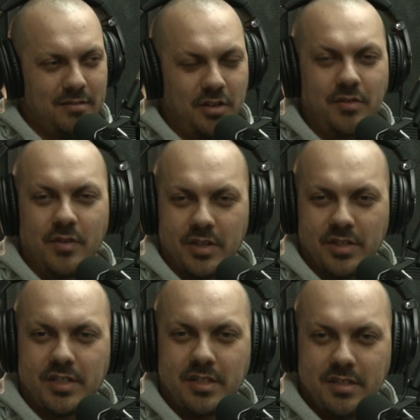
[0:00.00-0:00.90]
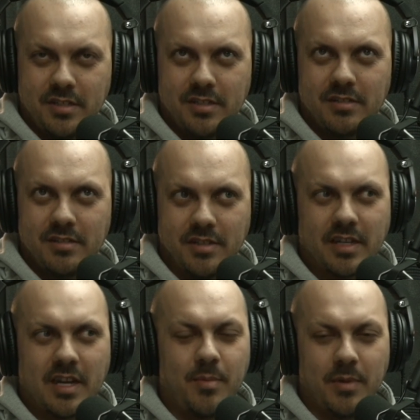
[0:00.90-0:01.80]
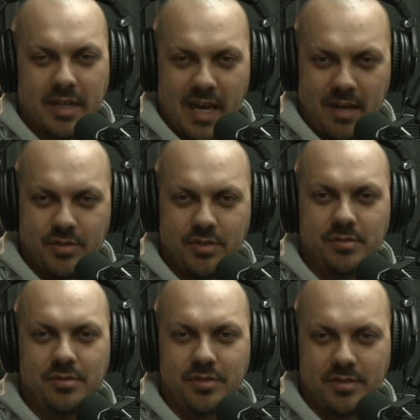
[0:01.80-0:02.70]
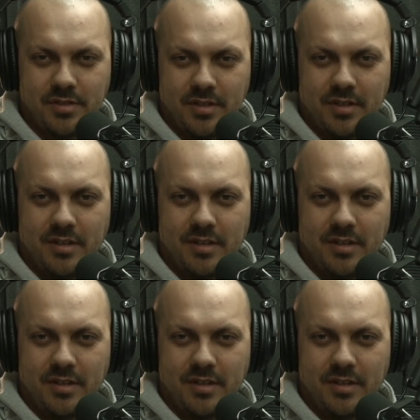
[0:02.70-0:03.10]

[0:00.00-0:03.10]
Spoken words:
universities. There's a couple of councils